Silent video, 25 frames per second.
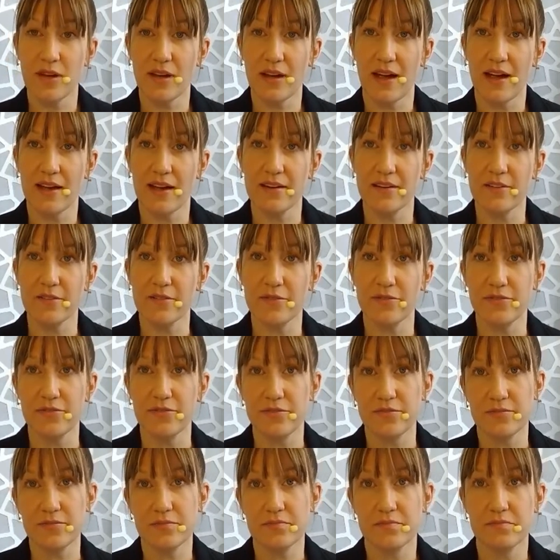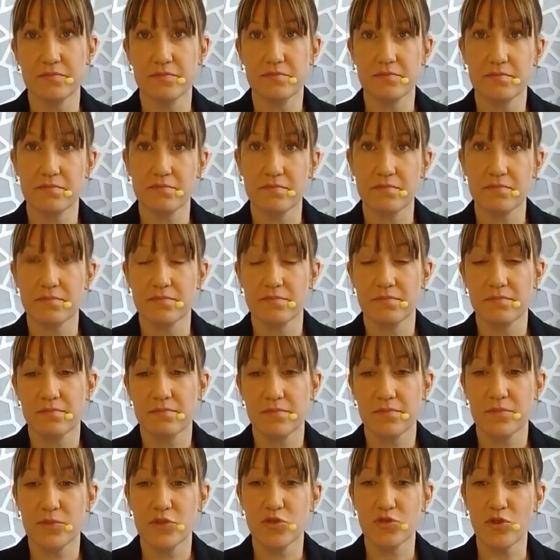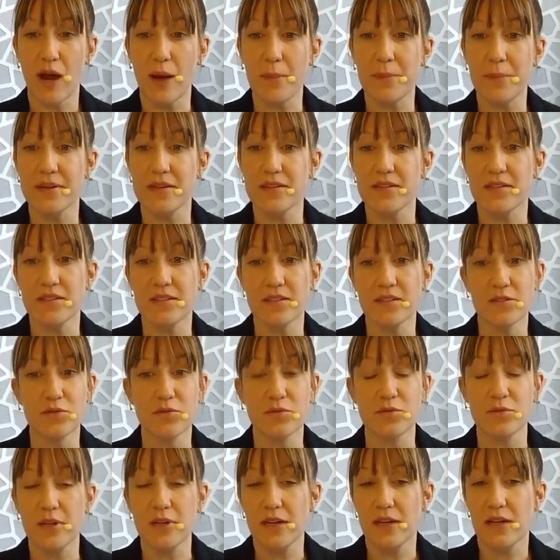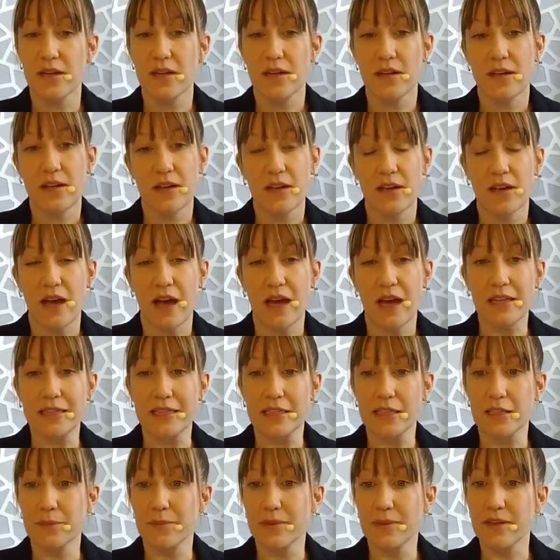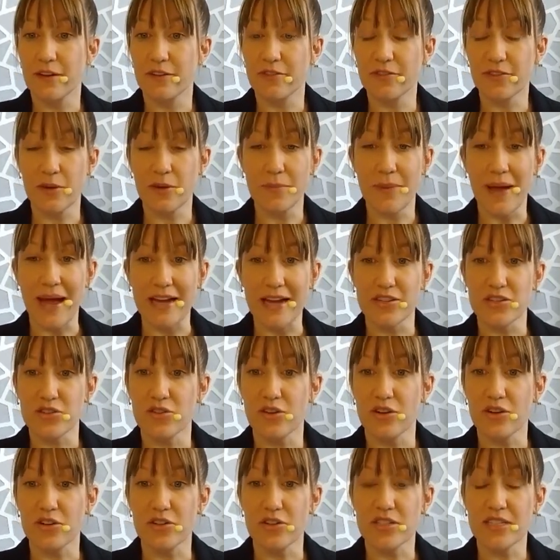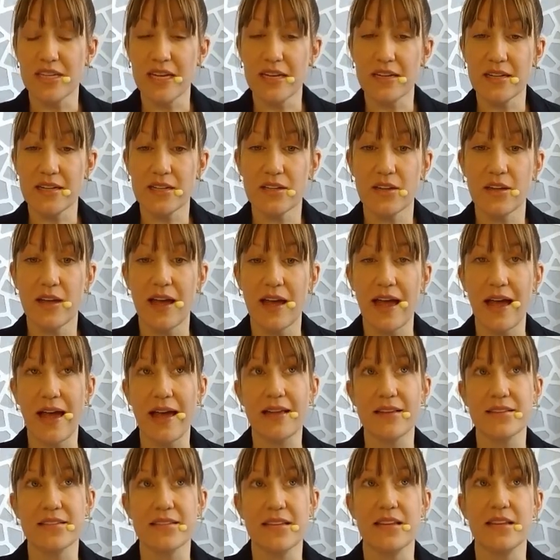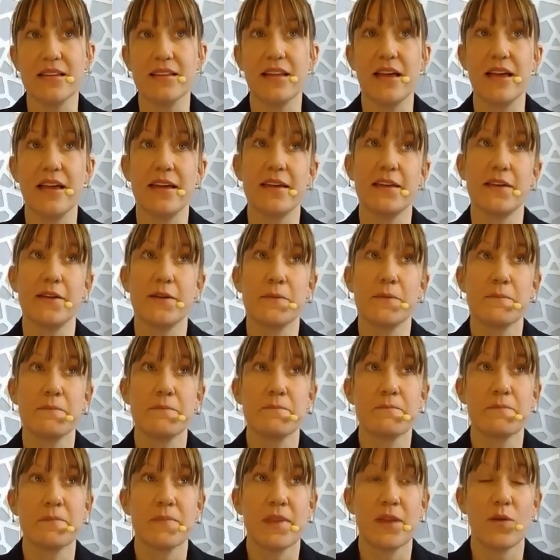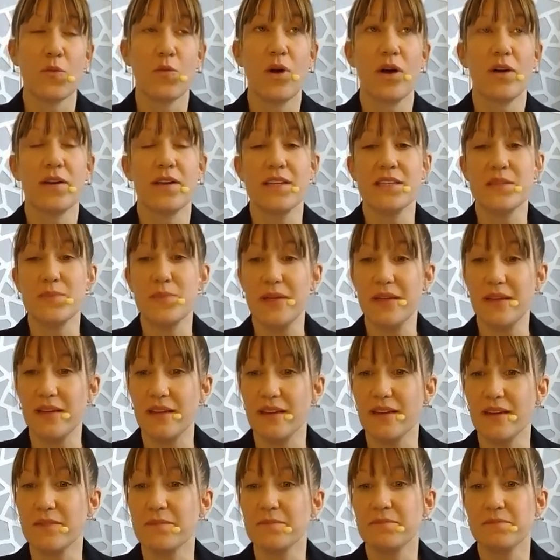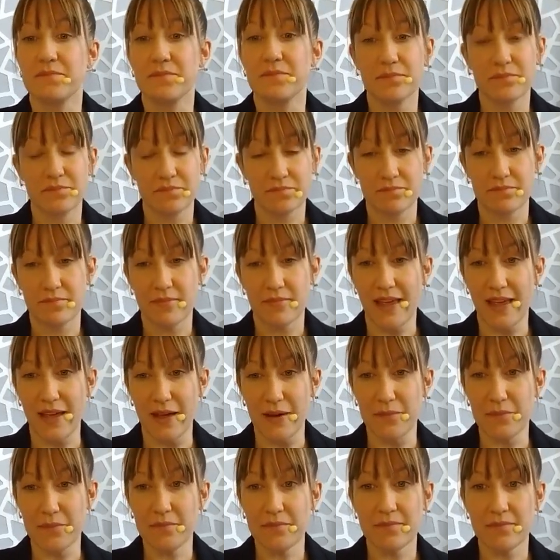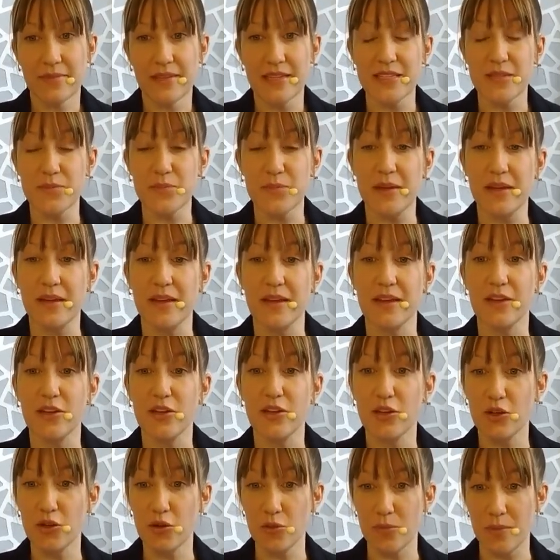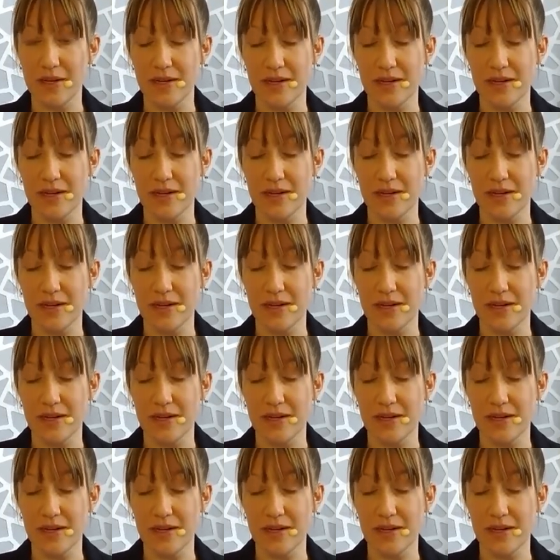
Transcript: kind of drop into a little bit of compassion or understanding, as in like, well, he's being him, he's being human